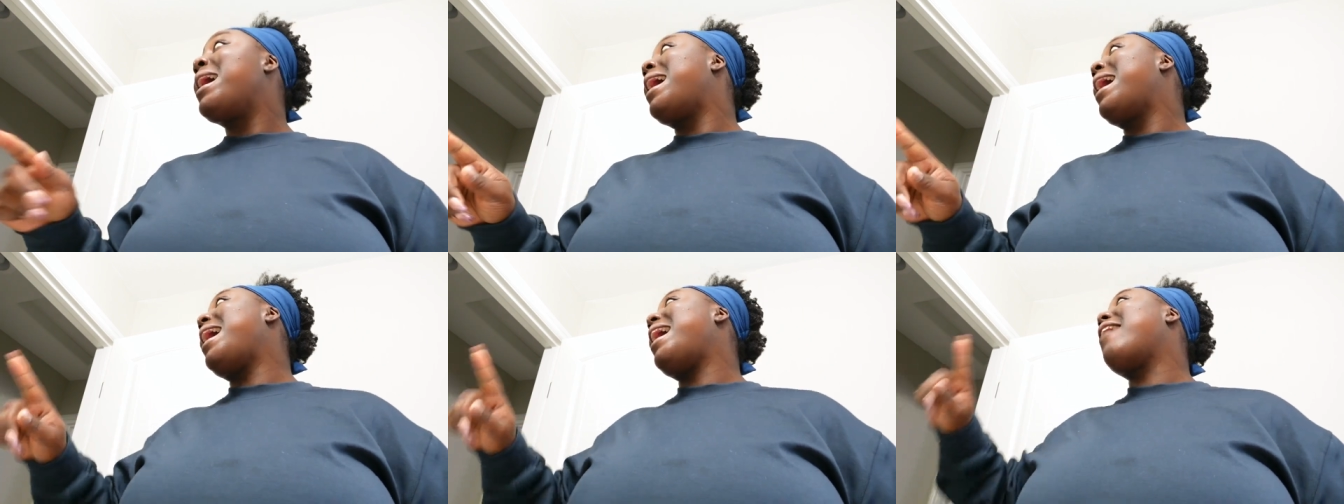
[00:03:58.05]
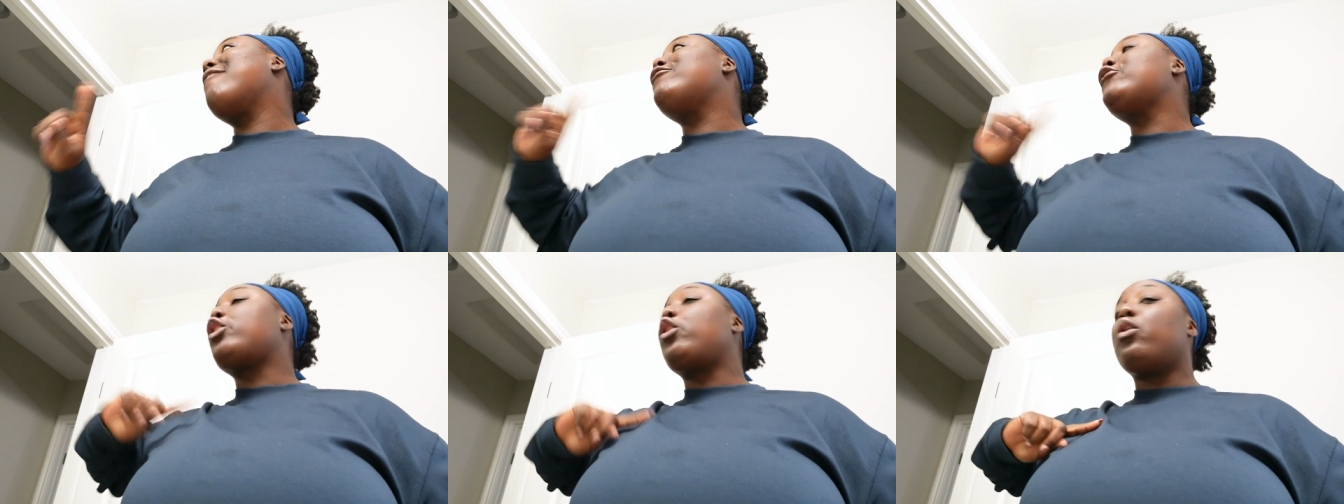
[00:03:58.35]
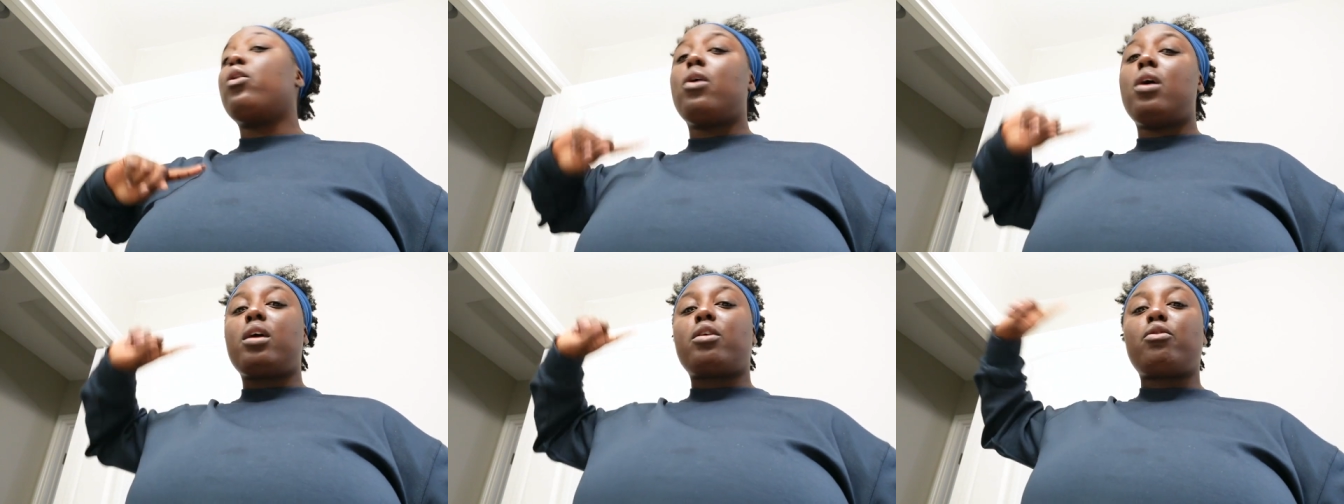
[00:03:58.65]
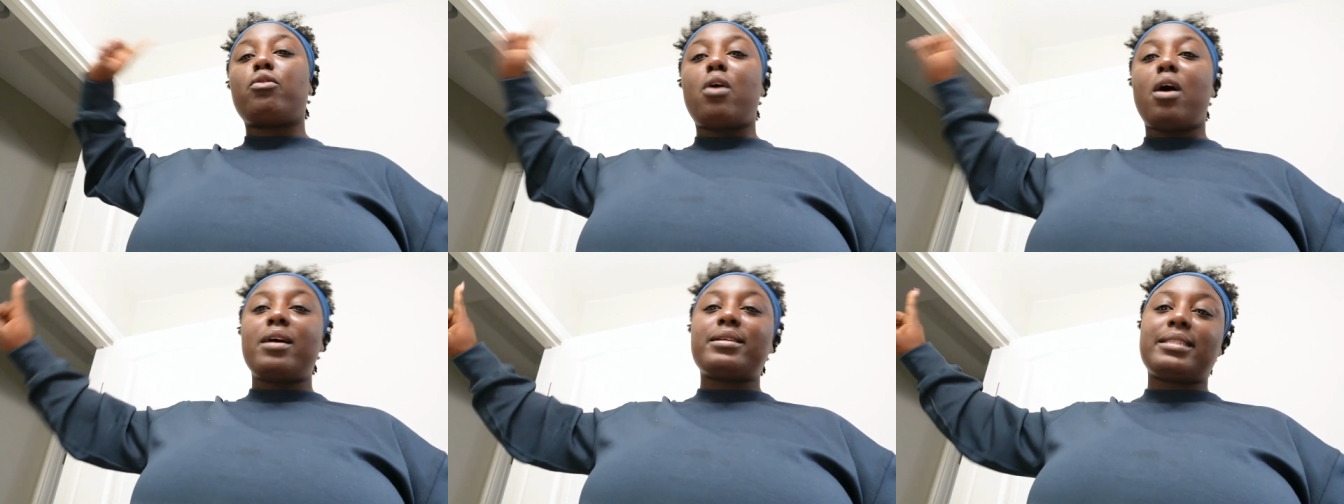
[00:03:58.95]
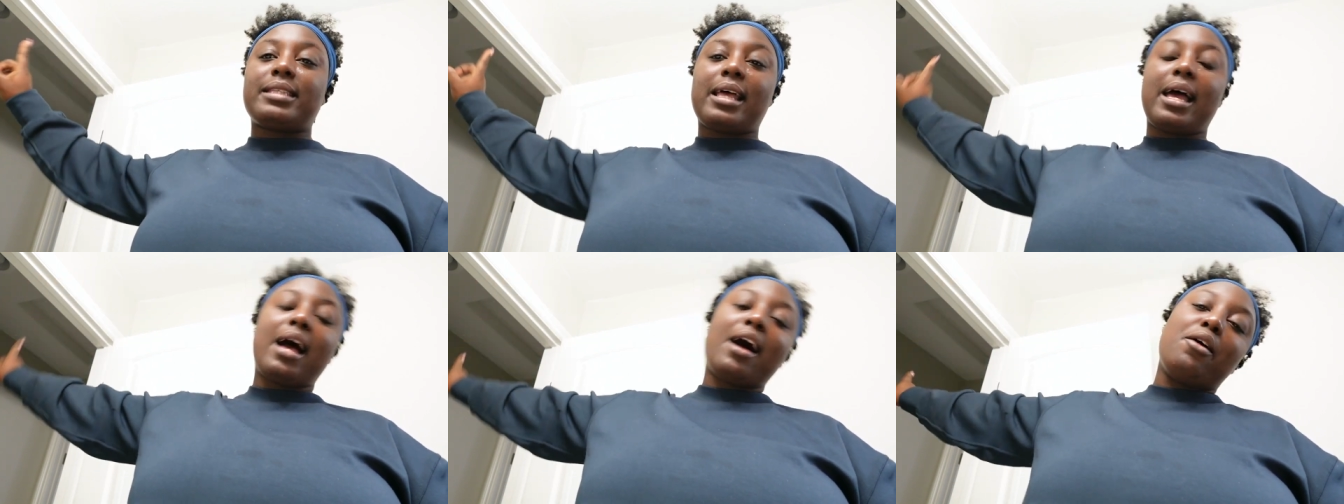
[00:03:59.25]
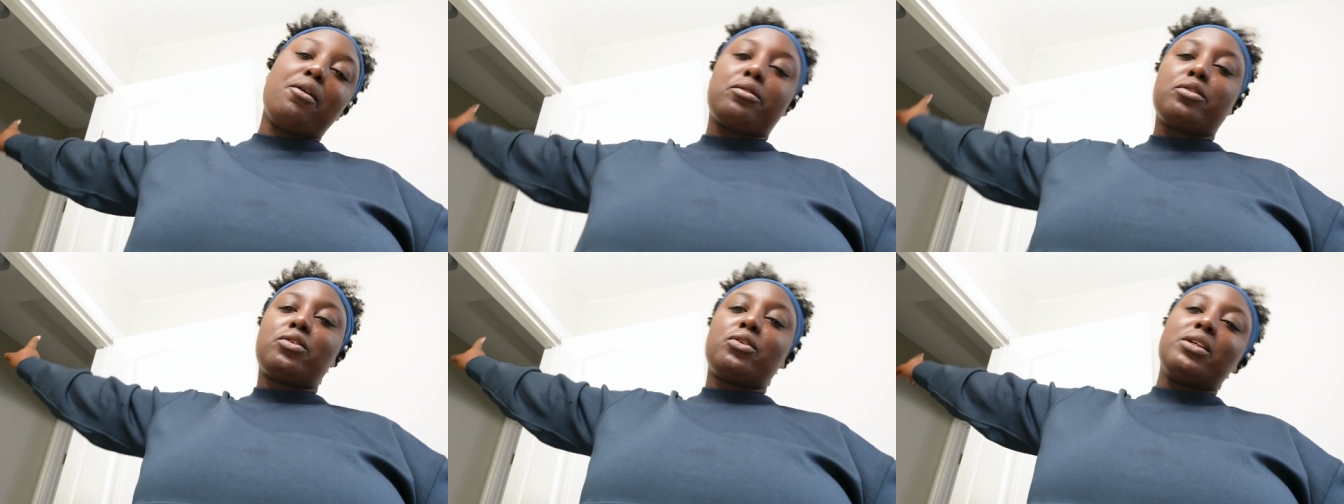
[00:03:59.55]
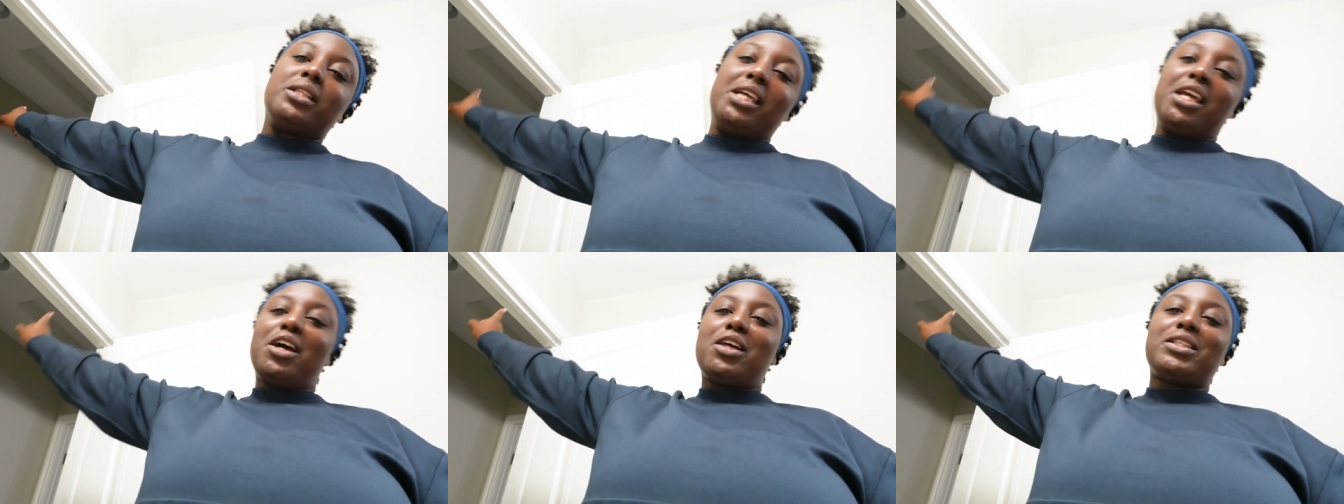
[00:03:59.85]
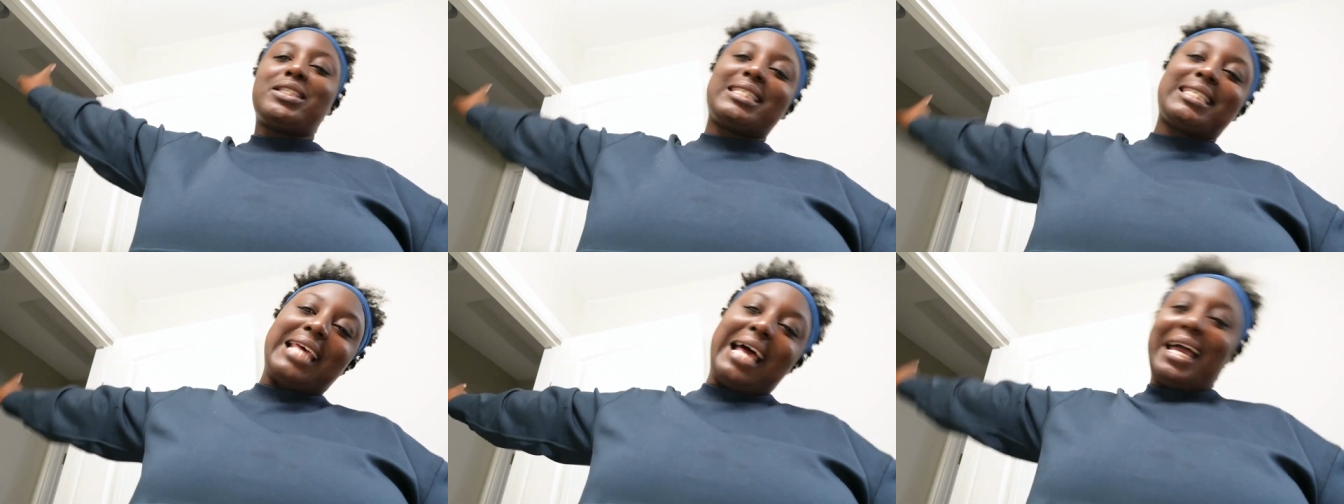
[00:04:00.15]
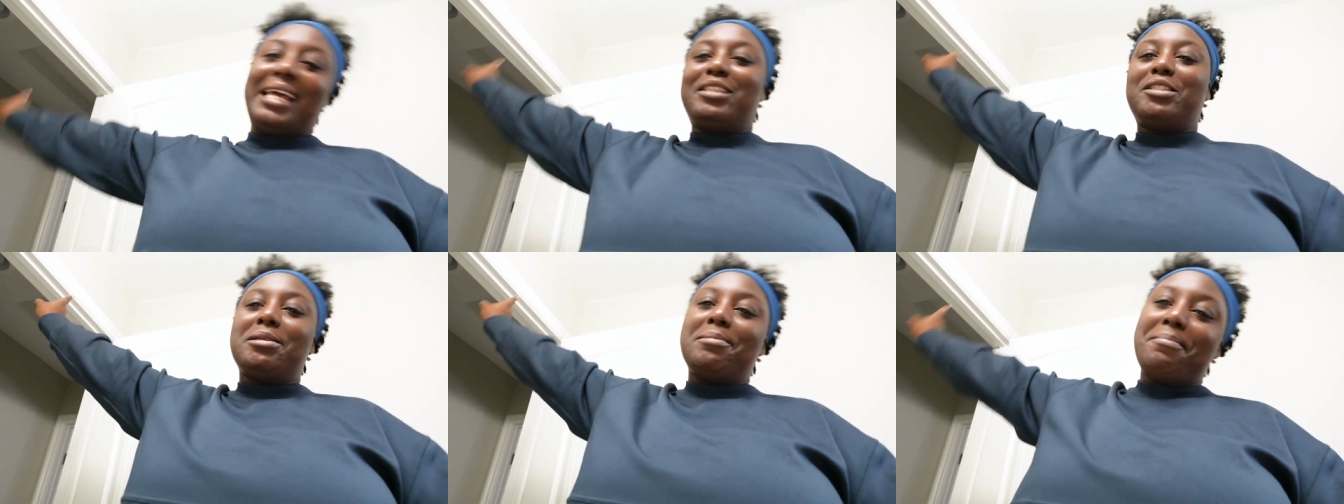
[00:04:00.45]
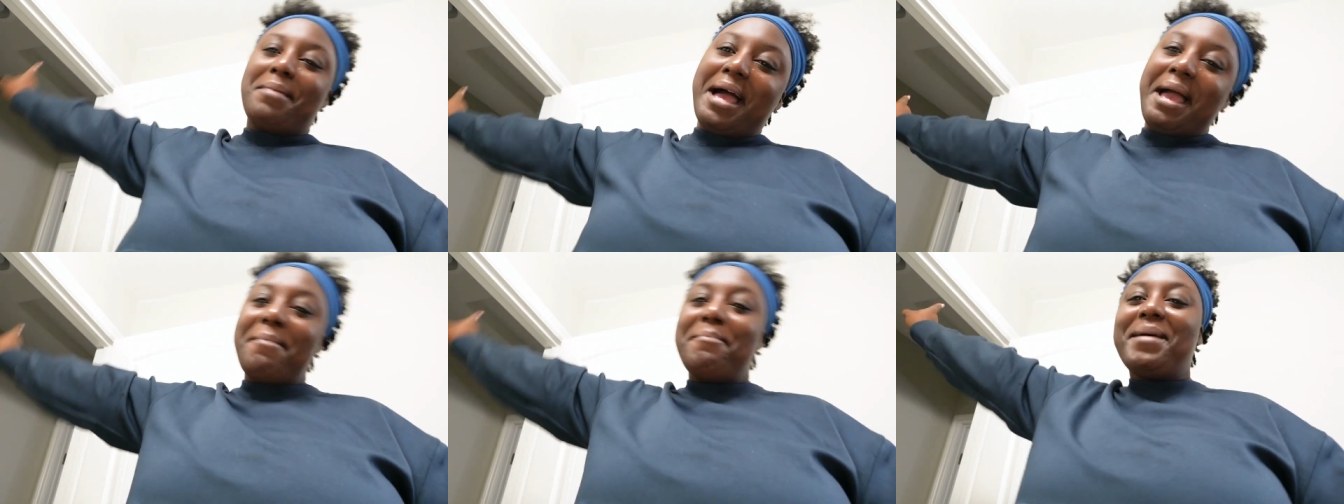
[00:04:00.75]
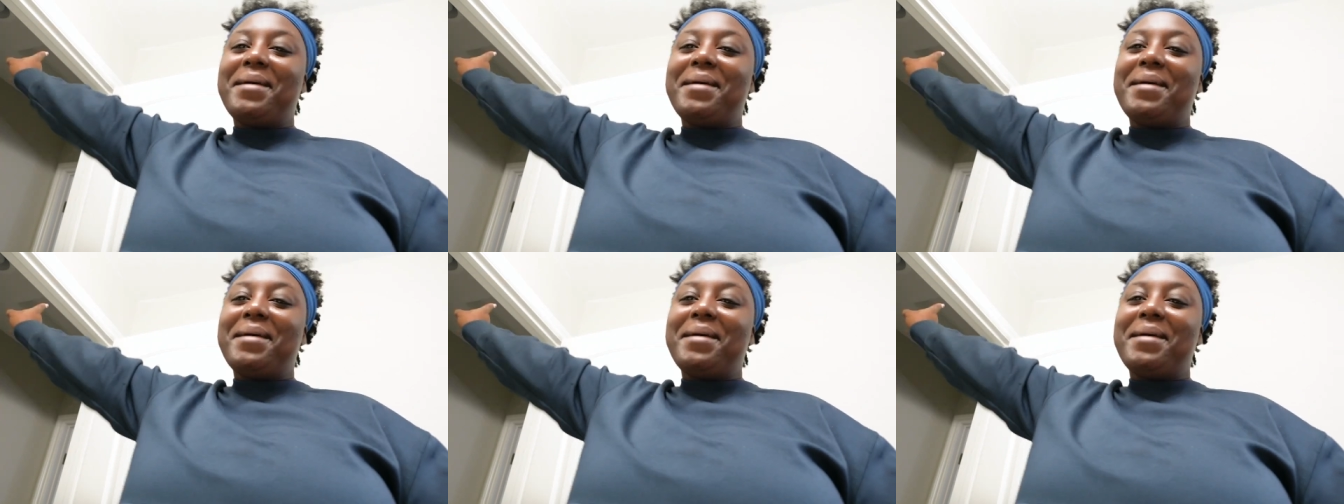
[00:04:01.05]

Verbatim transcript: I have to go across the house to the other side to my